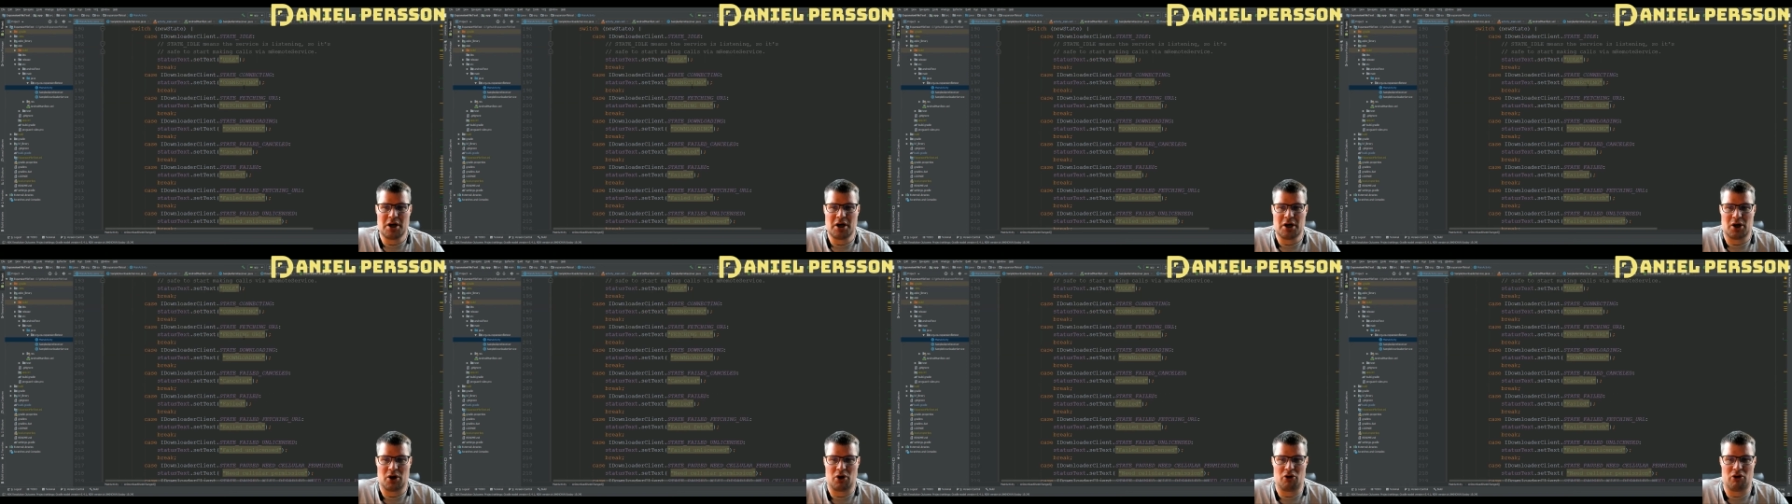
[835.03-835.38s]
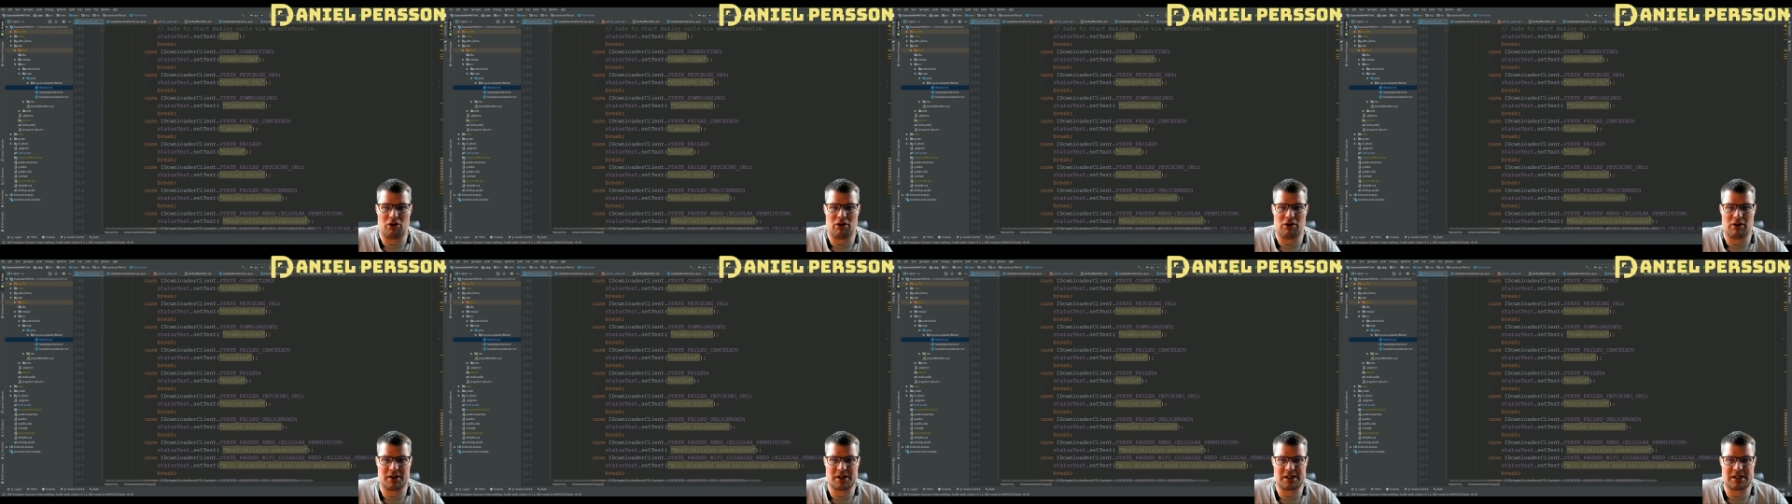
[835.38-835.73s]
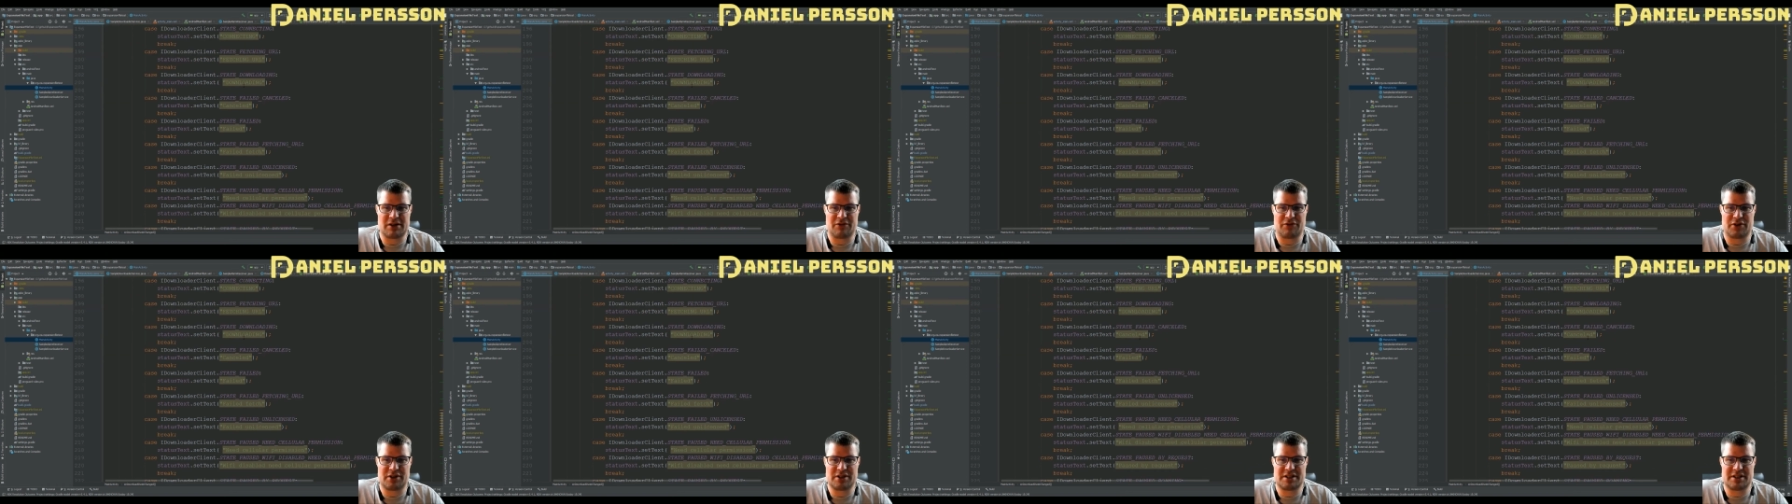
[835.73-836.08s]
all the
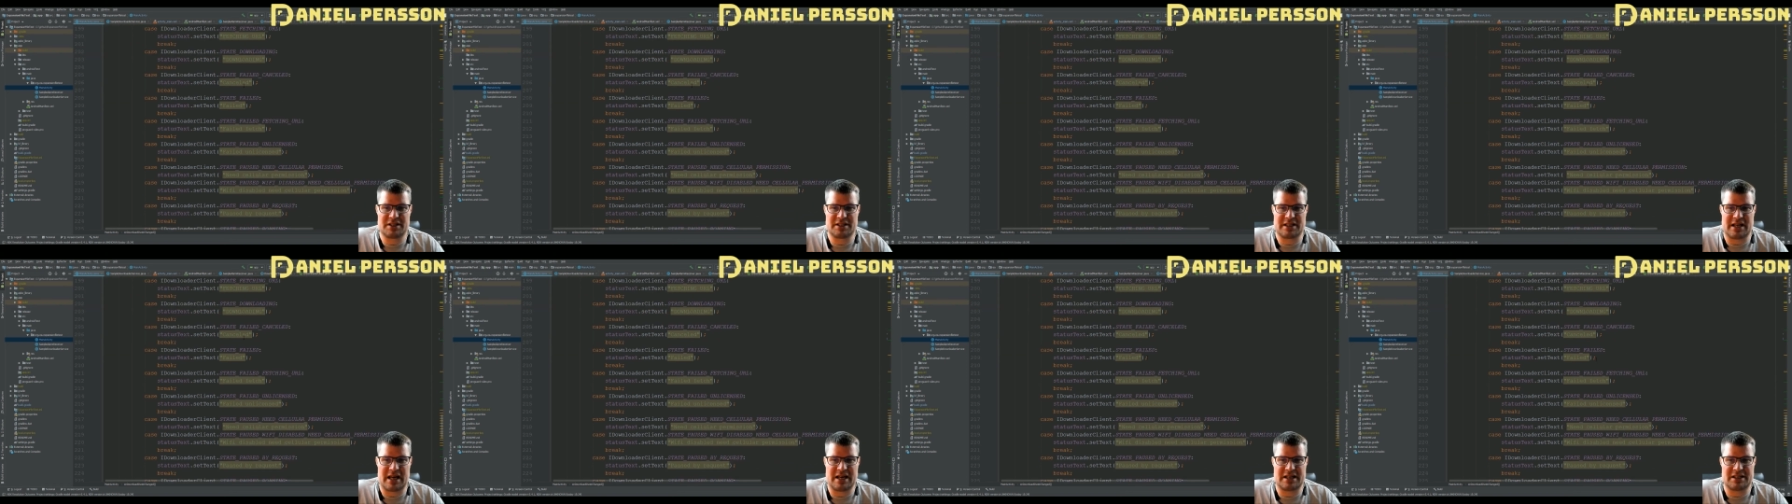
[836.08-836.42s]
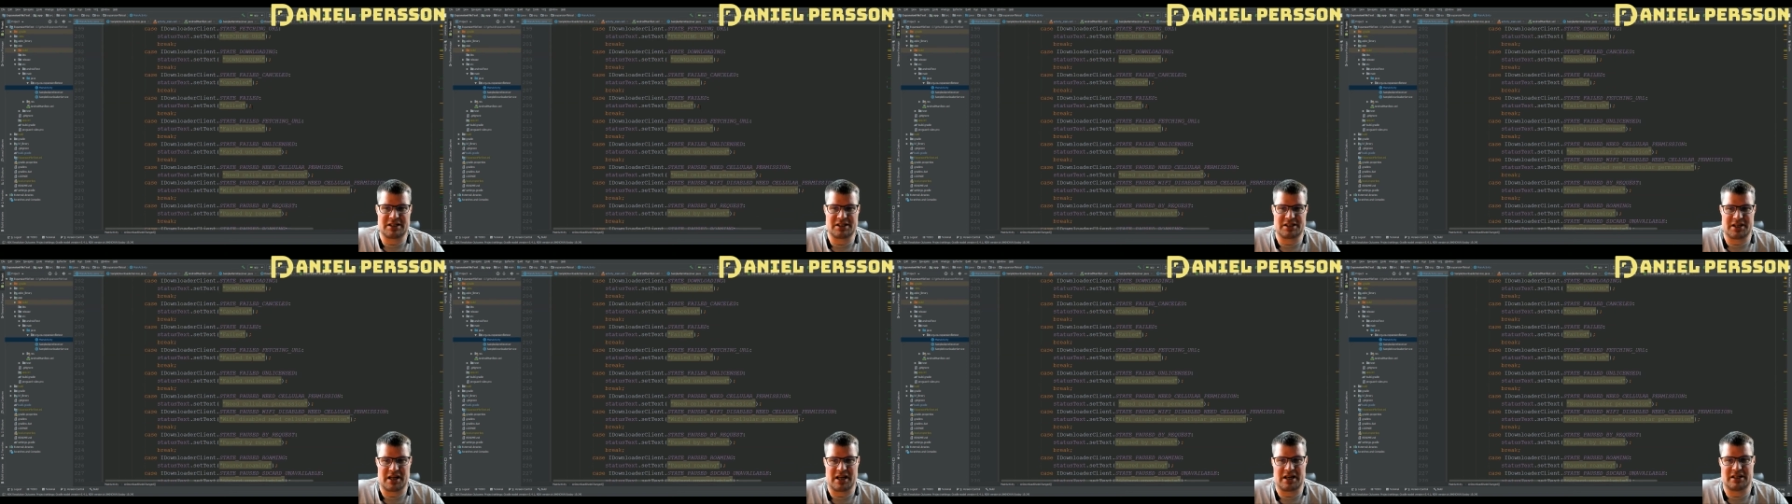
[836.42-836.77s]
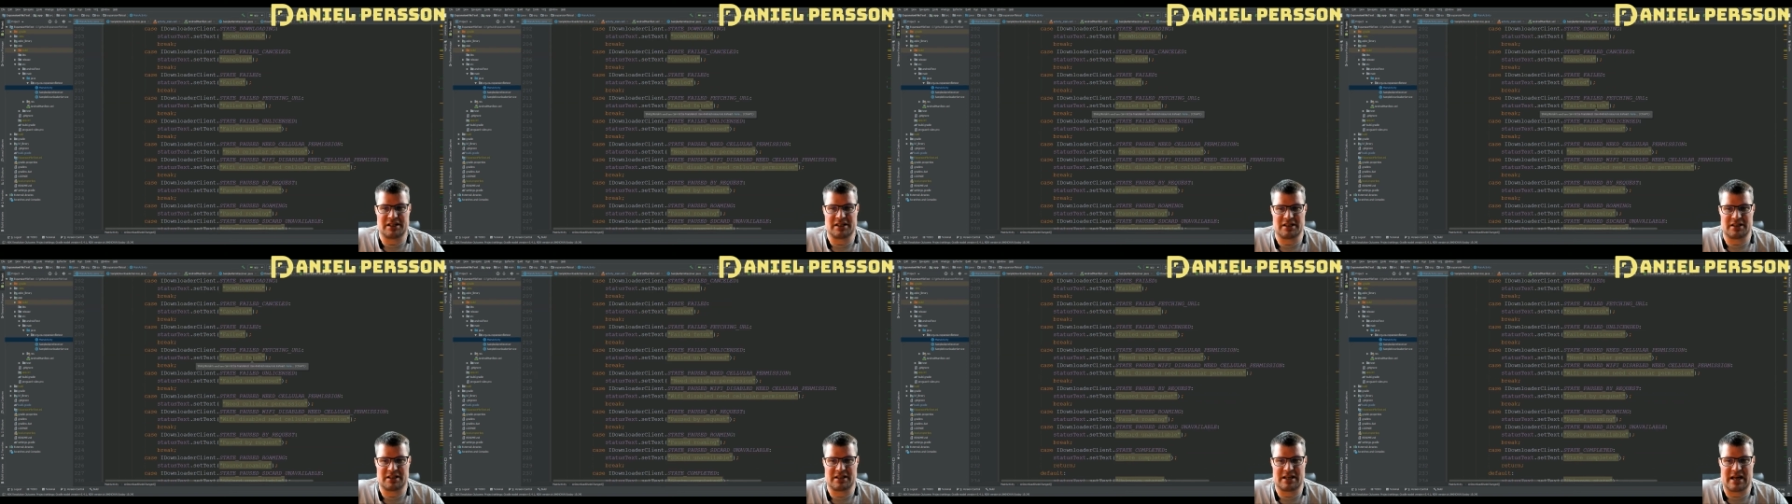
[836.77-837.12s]
different state
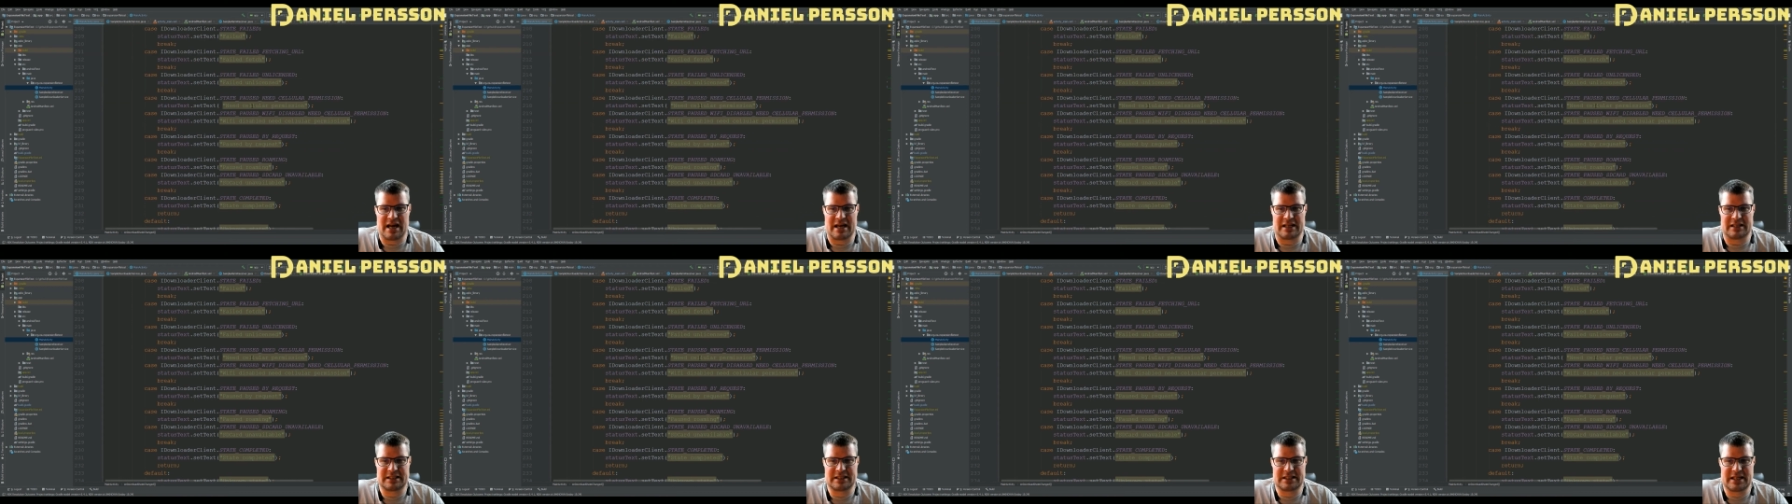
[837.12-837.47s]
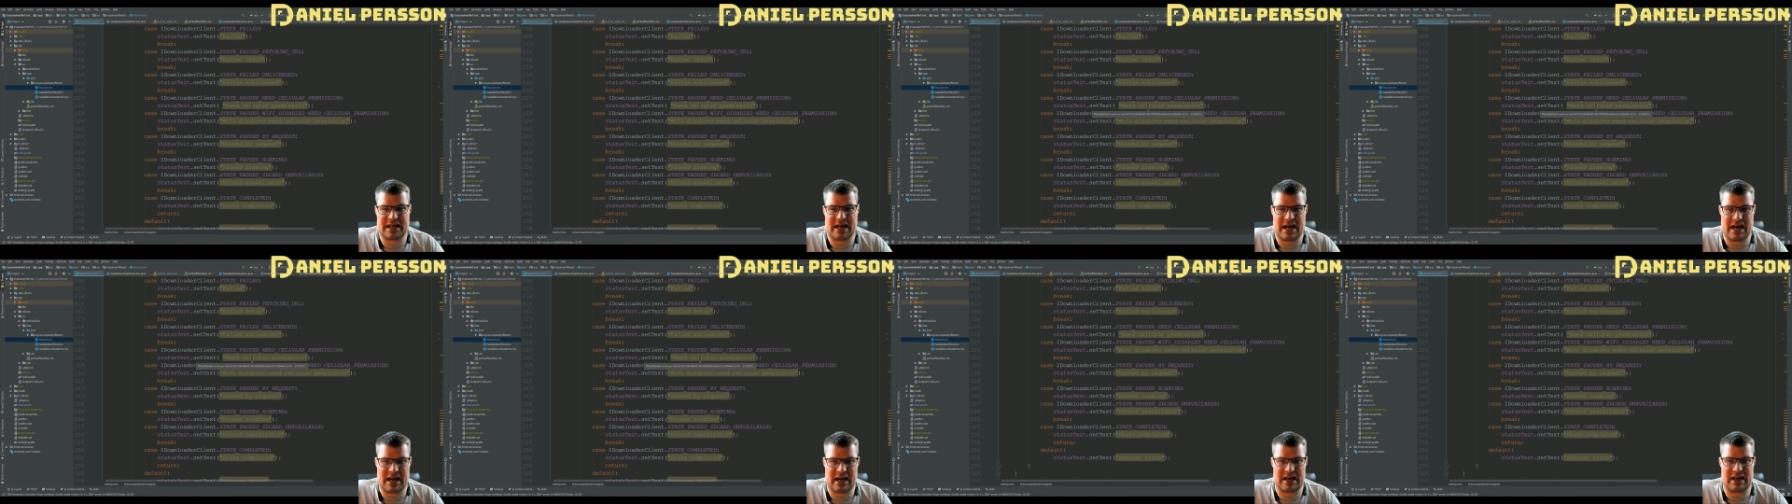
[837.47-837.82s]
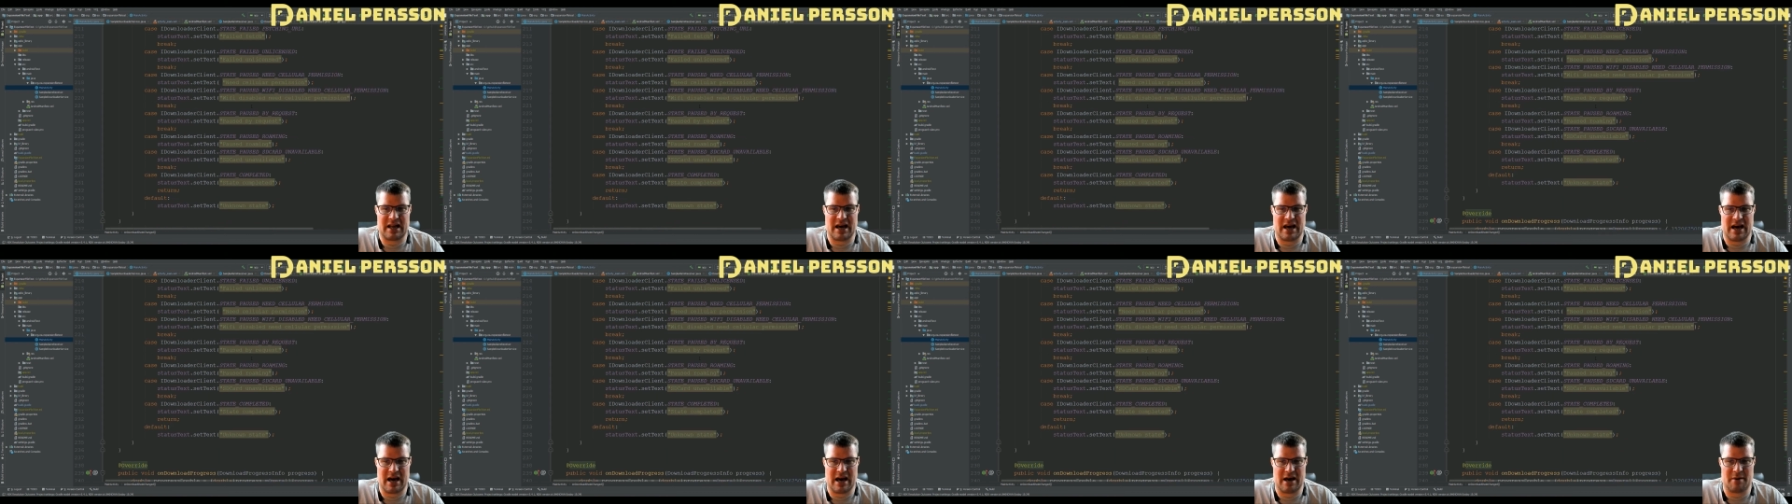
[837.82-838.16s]
changes that can
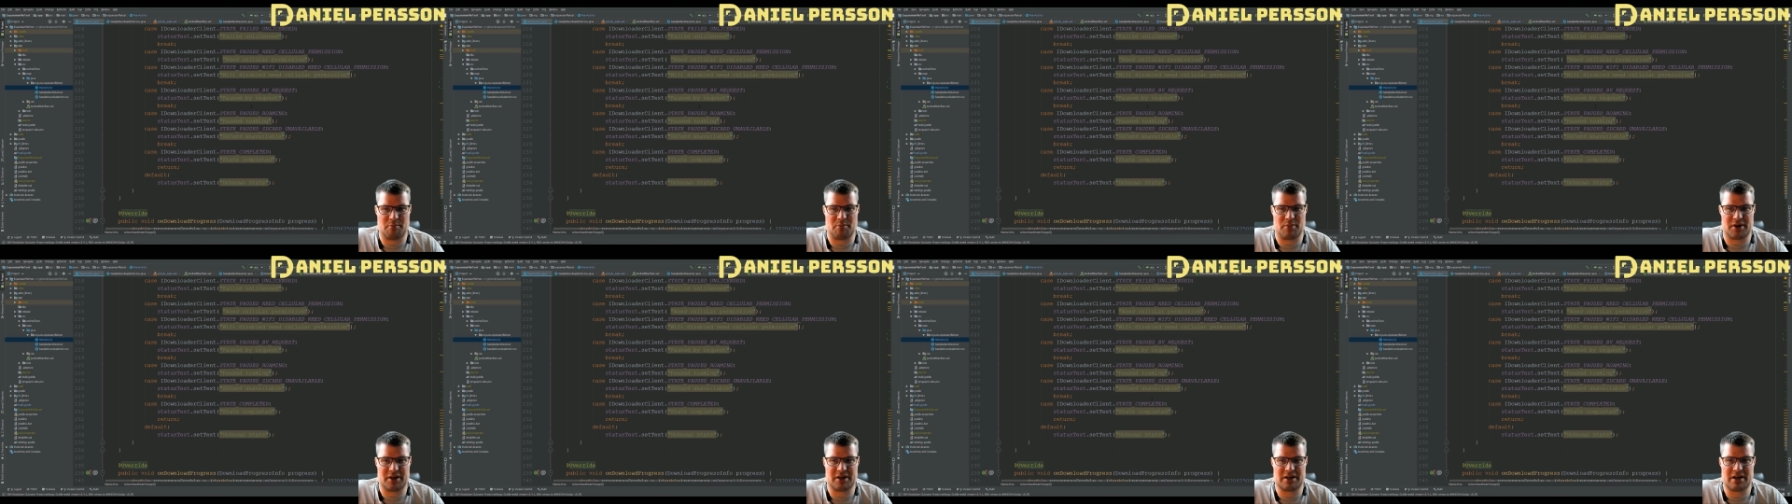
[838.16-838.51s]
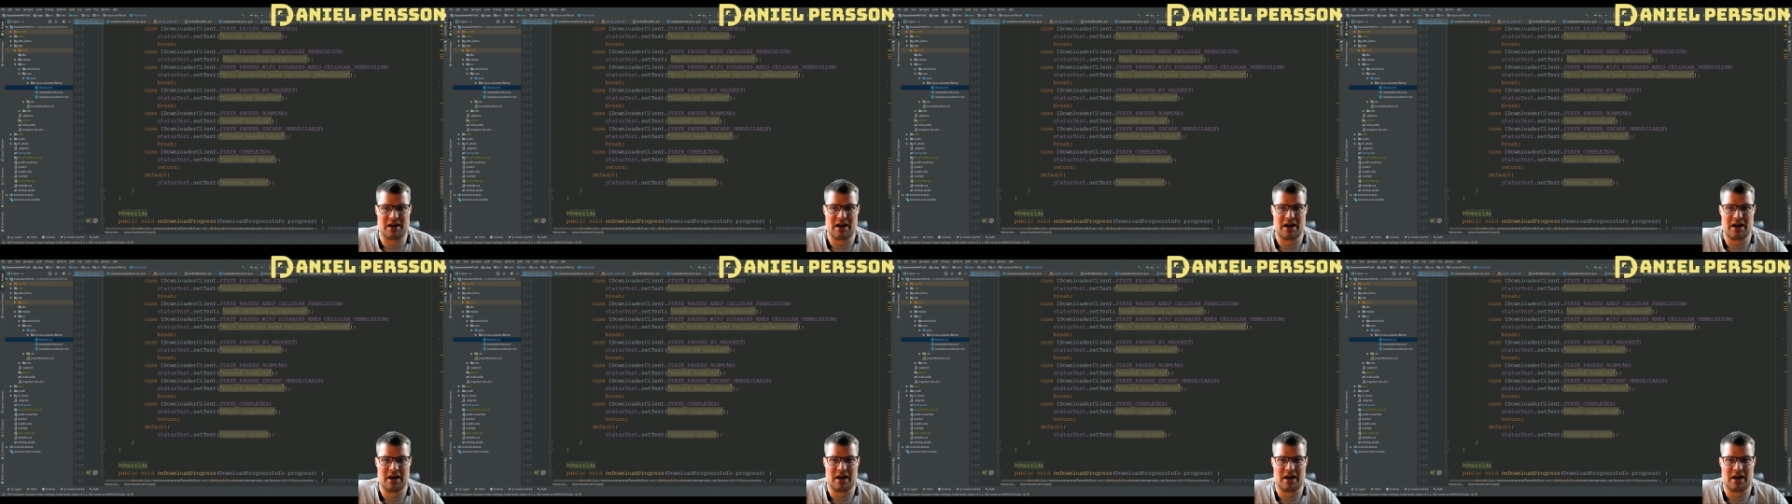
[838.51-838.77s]
happen